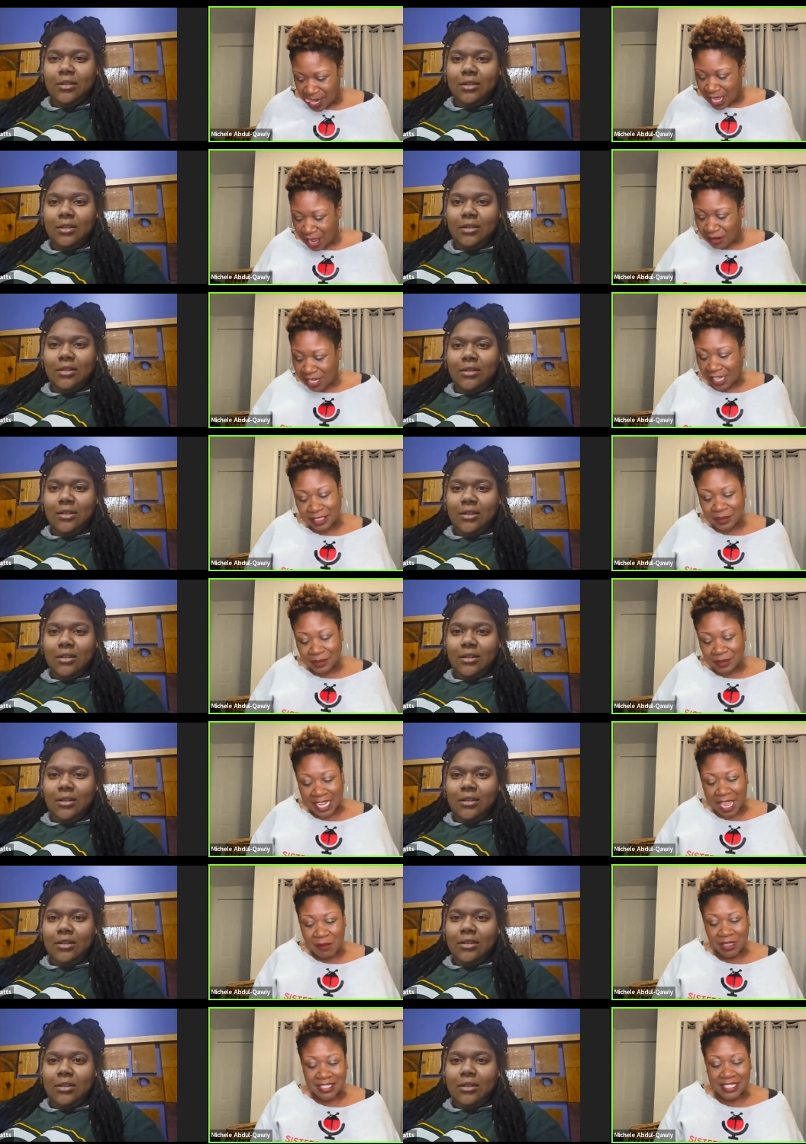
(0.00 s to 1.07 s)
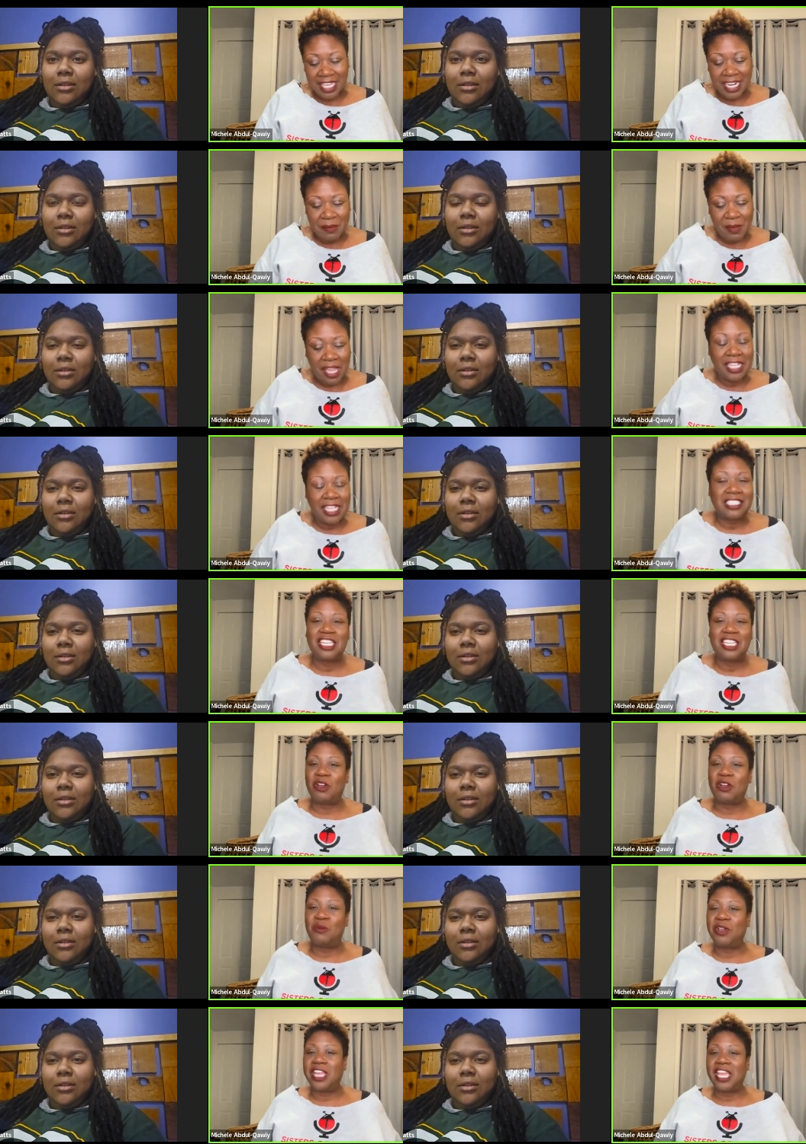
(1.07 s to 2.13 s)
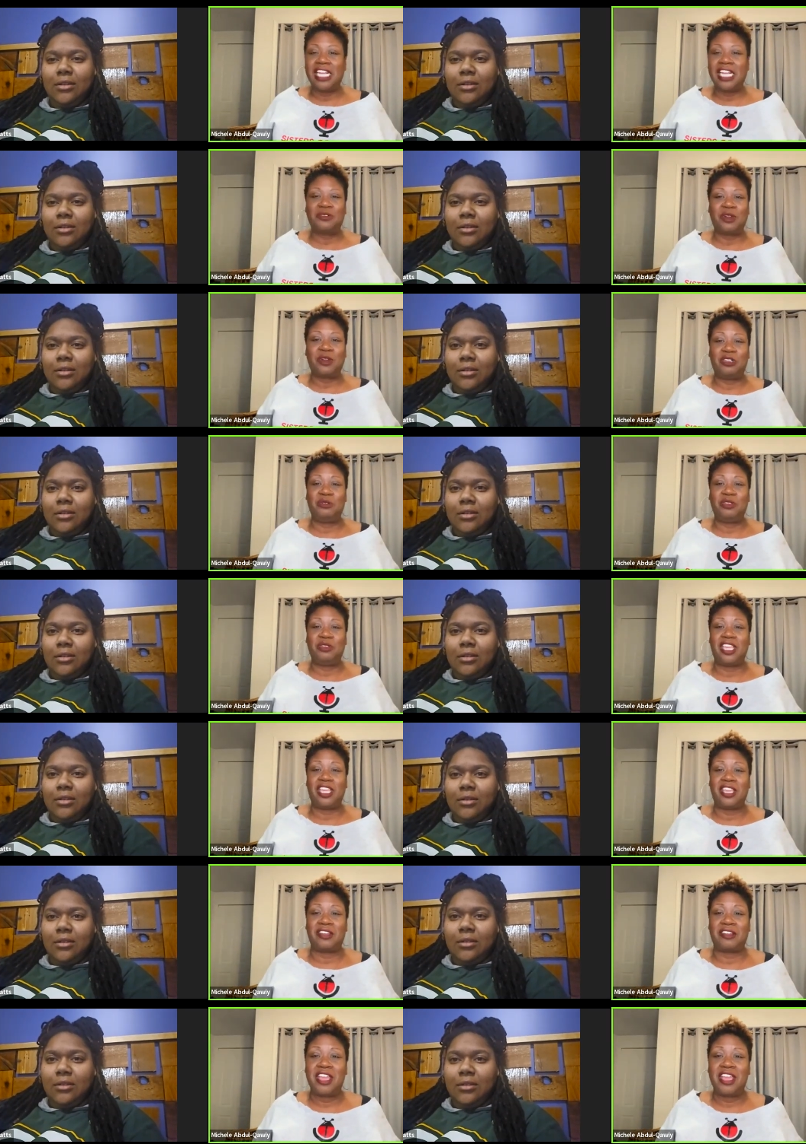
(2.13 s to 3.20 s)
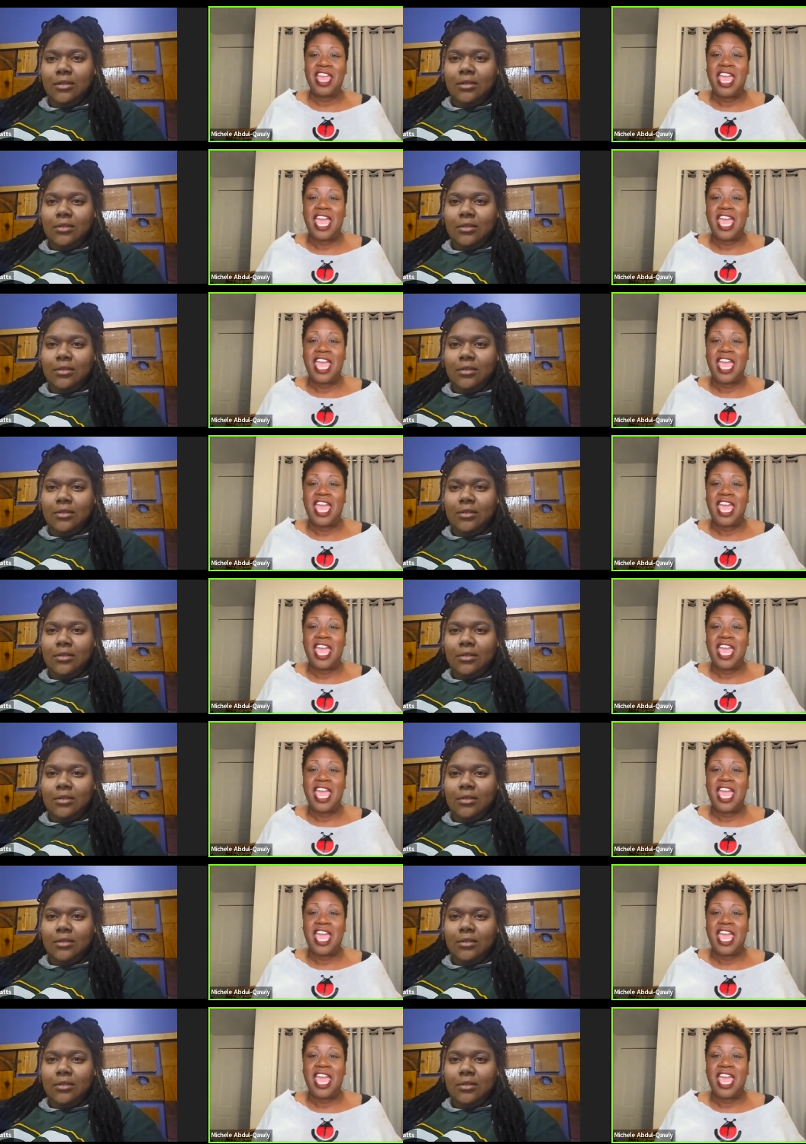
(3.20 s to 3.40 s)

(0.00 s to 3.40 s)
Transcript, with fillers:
Speaker 1: Okay, so like I was saying, I mean, Aisha, you know, we're entering a new year,